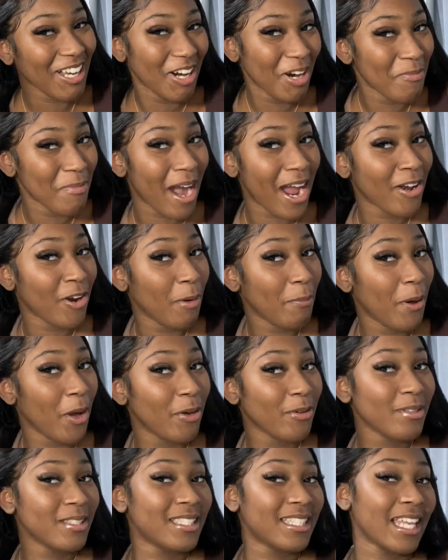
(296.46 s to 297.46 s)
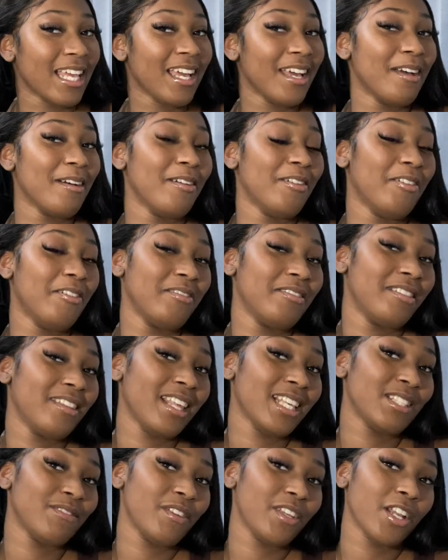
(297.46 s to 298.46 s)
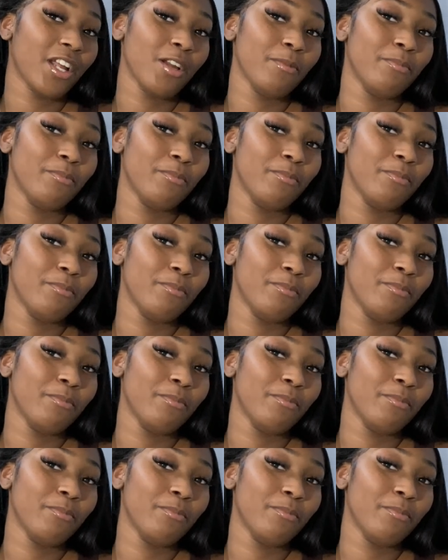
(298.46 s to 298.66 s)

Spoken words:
or might not post it on this video